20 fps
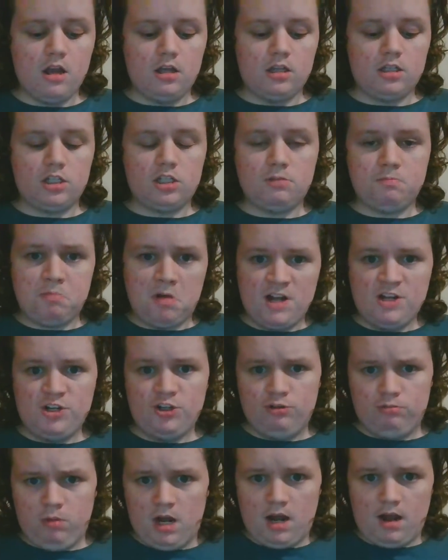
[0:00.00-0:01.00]

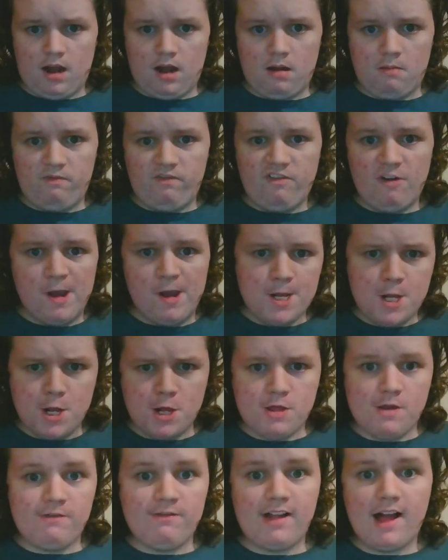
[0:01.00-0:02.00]
SpongeBob
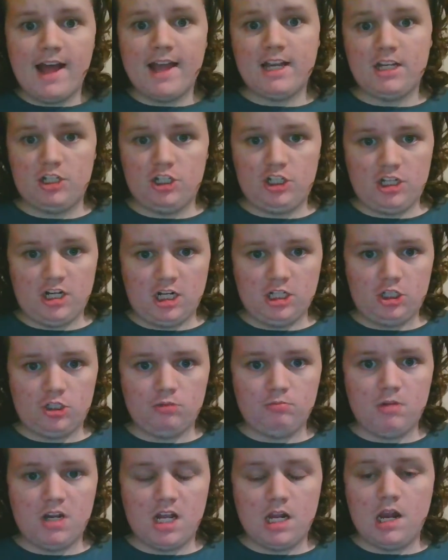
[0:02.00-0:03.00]
fighting the Flying
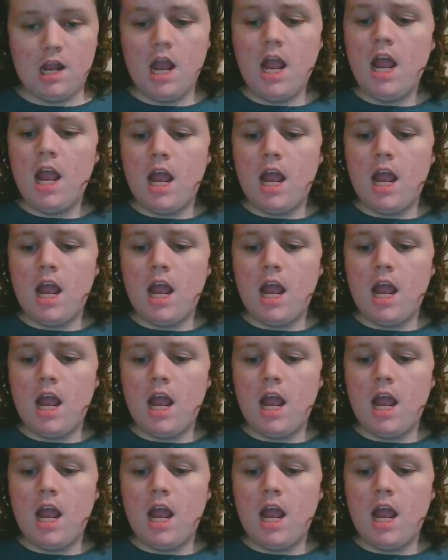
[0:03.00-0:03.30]
Dutchman,